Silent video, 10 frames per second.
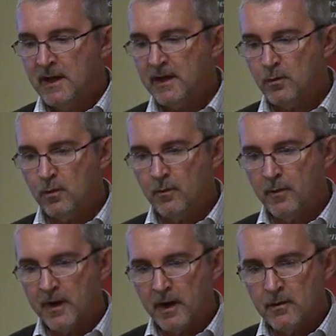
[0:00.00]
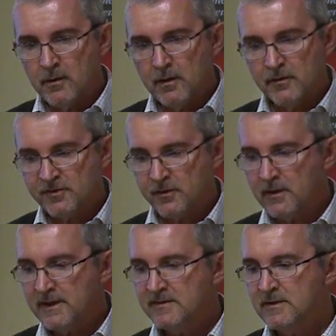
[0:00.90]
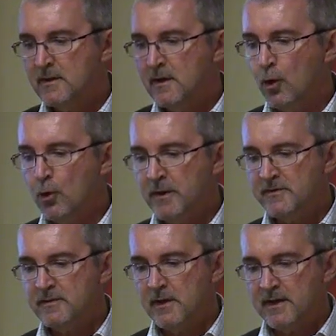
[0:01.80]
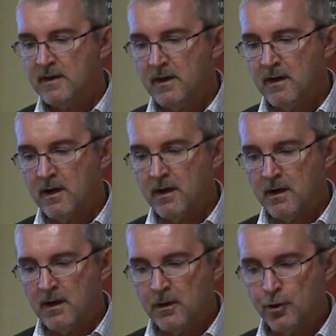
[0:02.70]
it will go solid, almost like a